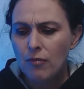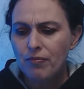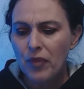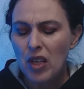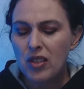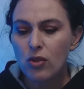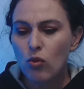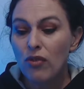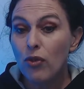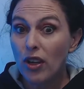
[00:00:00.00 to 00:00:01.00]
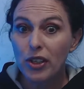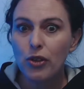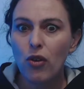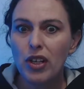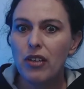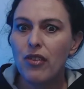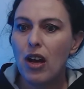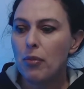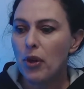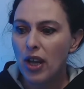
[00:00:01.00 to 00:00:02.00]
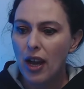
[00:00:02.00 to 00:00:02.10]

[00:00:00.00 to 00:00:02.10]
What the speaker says: it's sort of like you're not going to give up, okay?